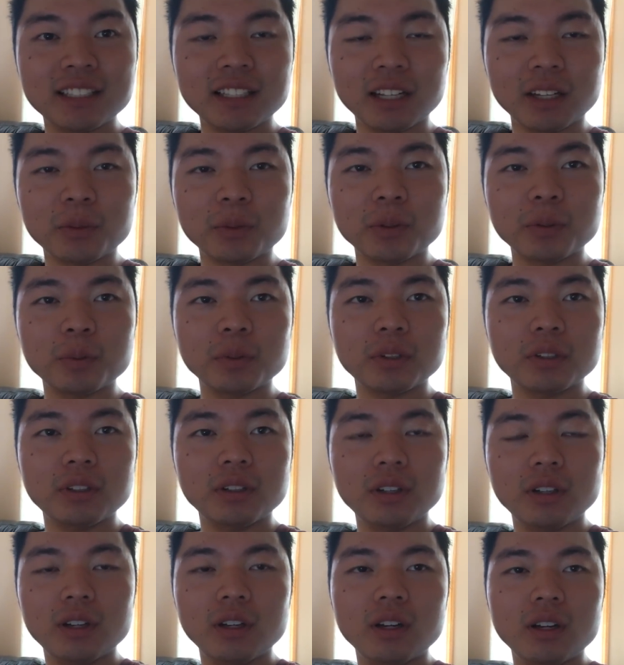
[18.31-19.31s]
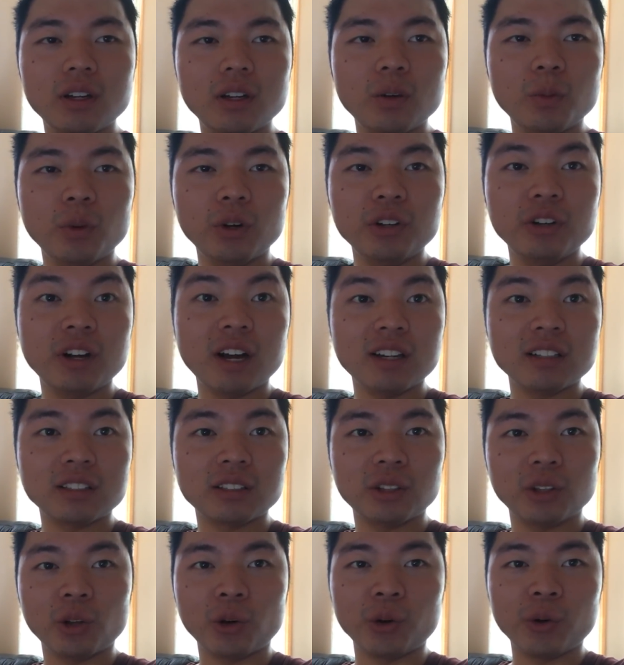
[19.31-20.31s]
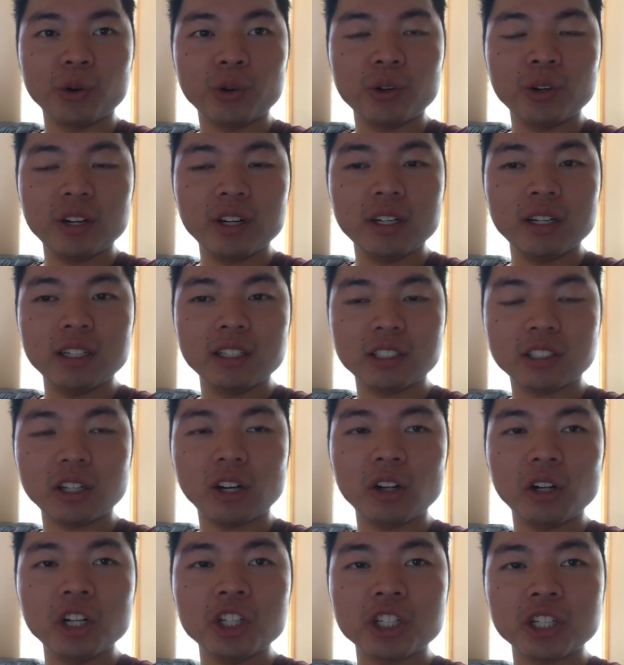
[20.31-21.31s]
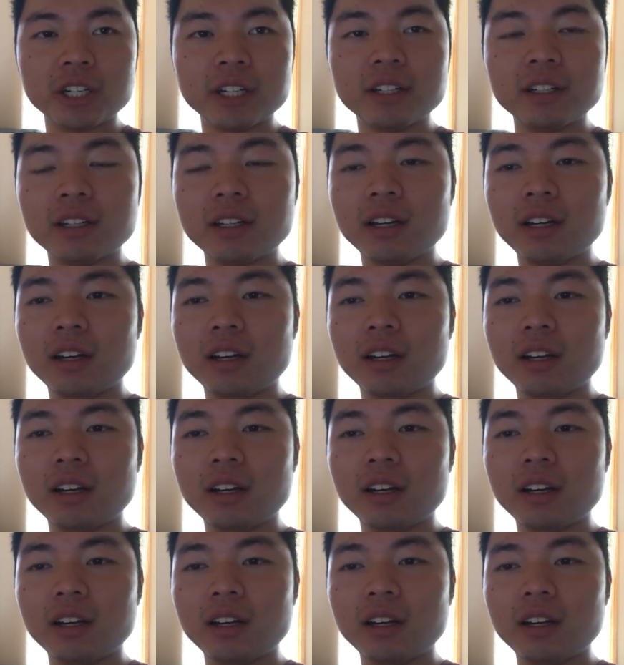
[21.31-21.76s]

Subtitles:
Like, what do you guys learn in histology?